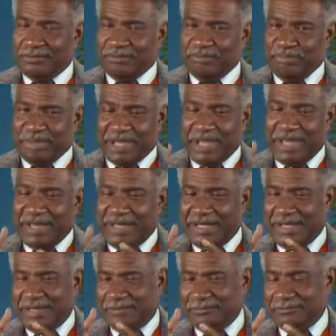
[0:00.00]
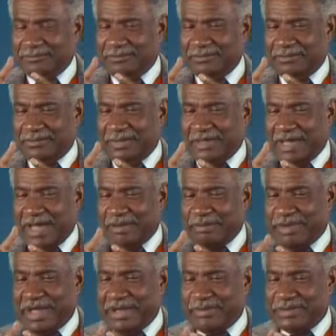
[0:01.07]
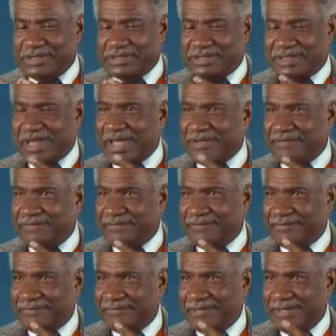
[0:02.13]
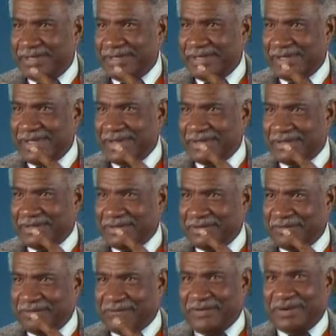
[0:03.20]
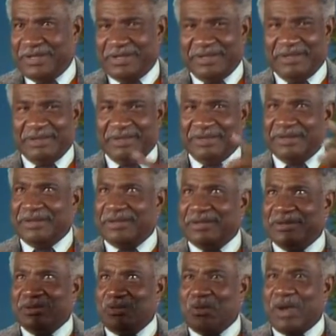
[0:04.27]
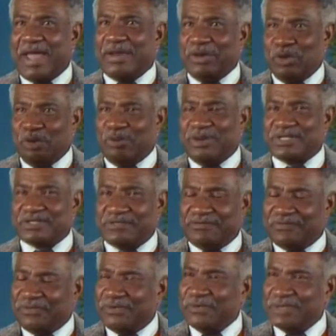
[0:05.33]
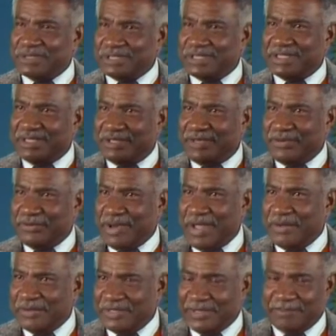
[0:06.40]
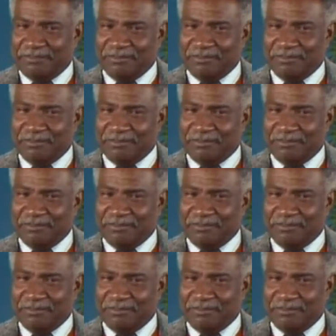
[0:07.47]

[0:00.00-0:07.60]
barely got by with his life and confronting the white oppressive cruelty around him.